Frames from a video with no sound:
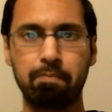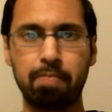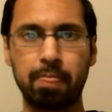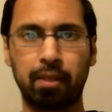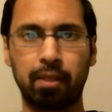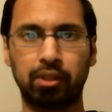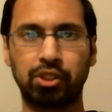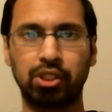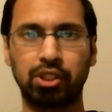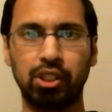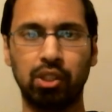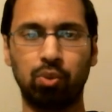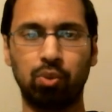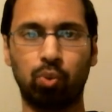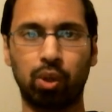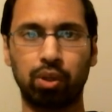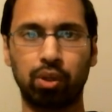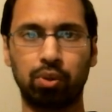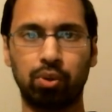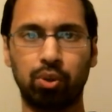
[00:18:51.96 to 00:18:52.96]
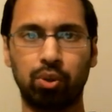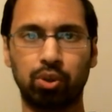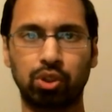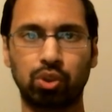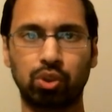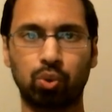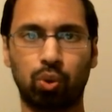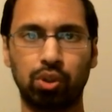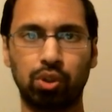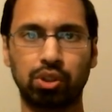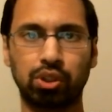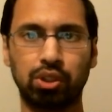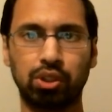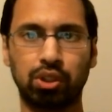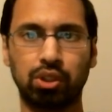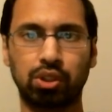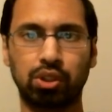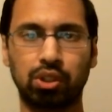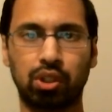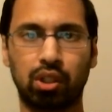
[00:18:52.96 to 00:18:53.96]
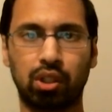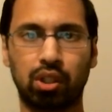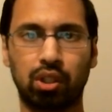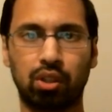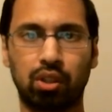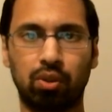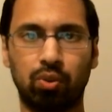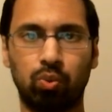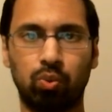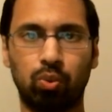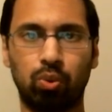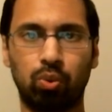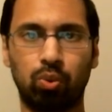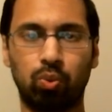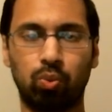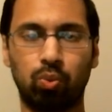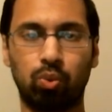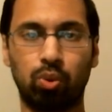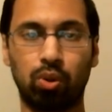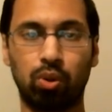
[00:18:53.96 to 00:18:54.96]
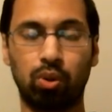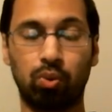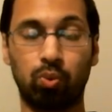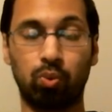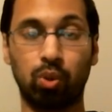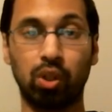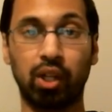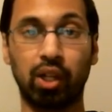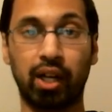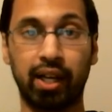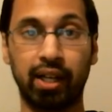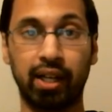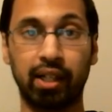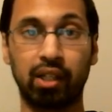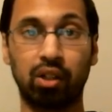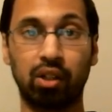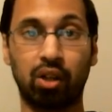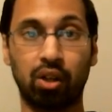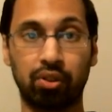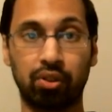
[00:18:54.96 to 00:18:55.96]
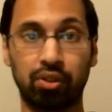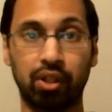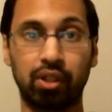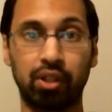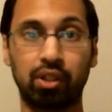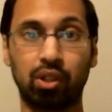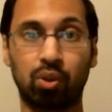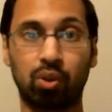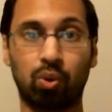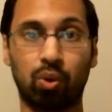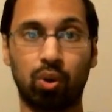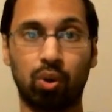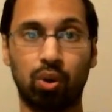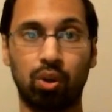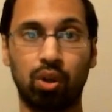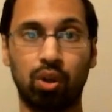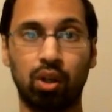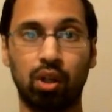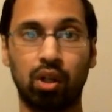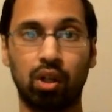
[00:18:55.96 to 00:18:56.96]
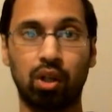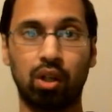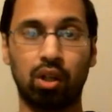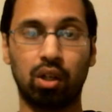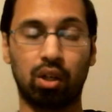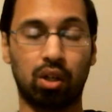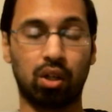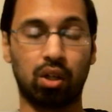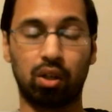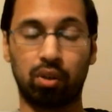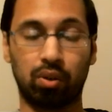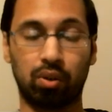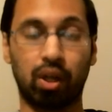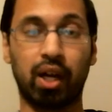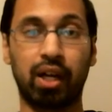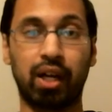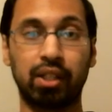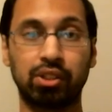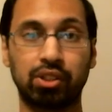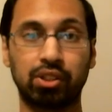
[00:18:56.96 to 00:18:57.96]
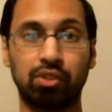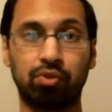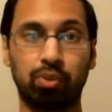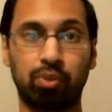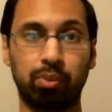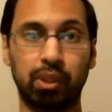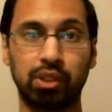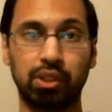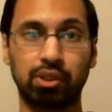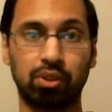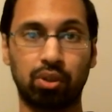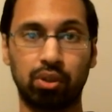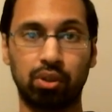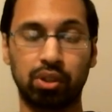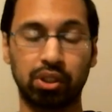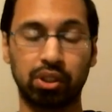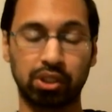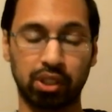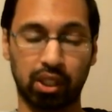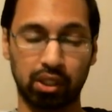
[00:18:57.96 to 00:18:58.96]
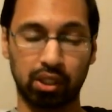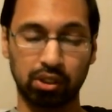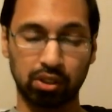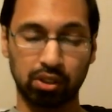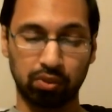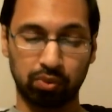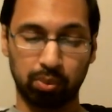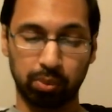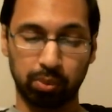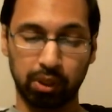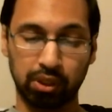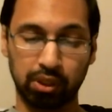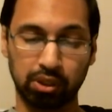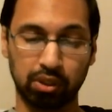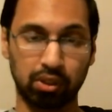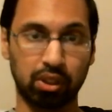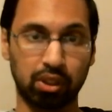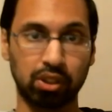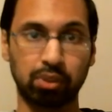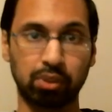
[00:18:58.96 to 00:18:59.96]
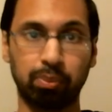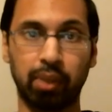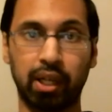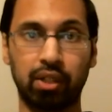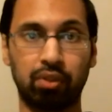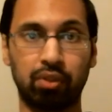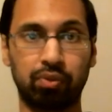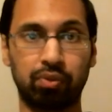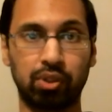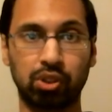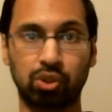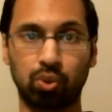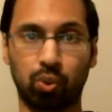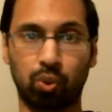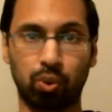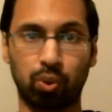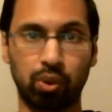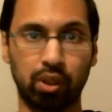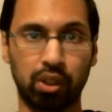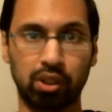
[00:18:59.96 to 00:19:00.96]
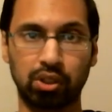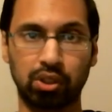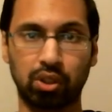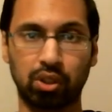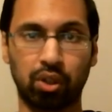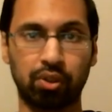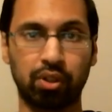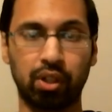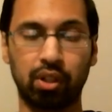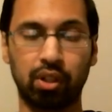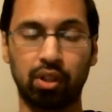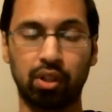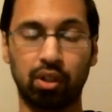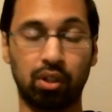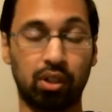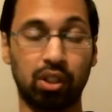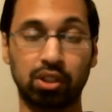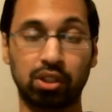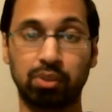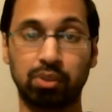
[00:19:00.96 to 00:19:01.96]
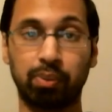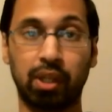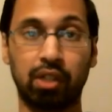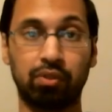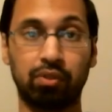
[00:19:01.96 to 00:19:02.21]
see whether your source is relying authentic or honest information or dishonest information. It doesn't matter if the story is authentic. It doesn't matter if the